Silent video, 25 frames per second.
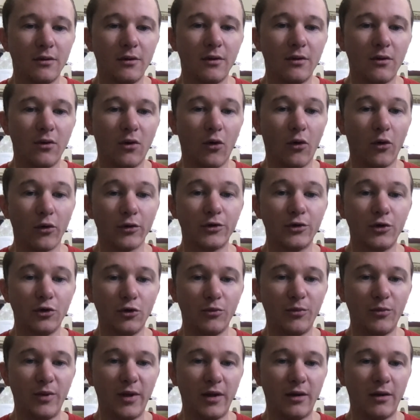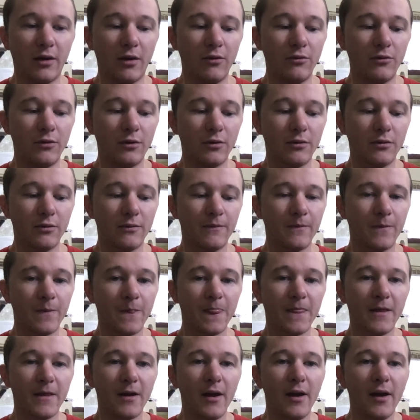or 2-beat note,
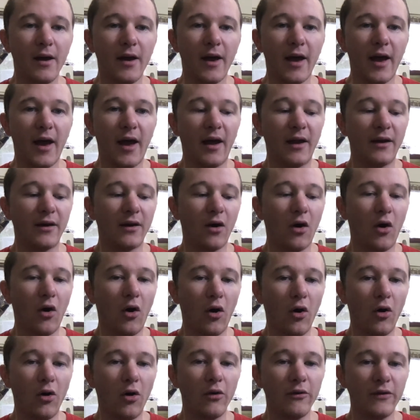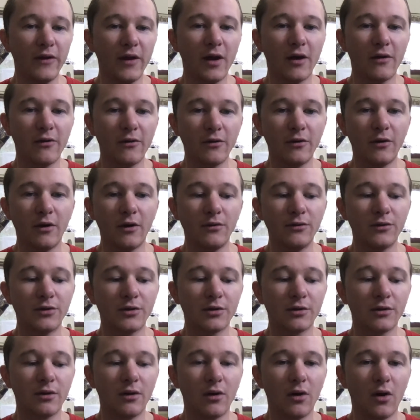and all the other notes
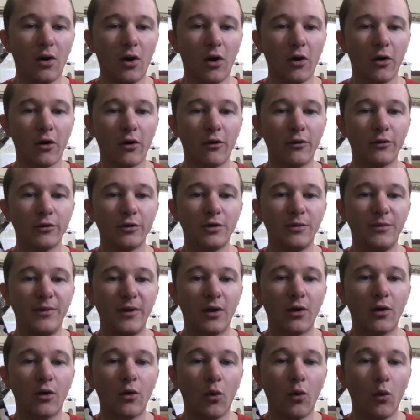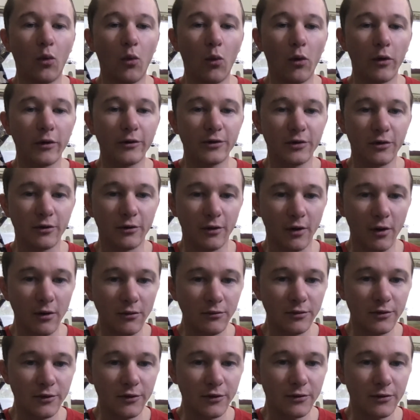are going to be quarter
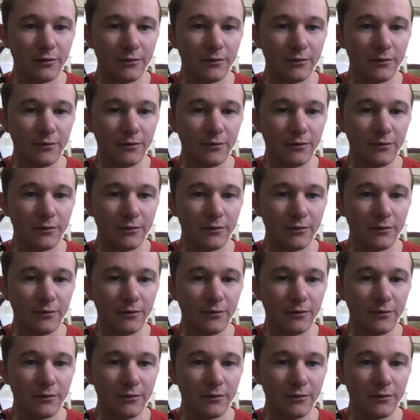notes.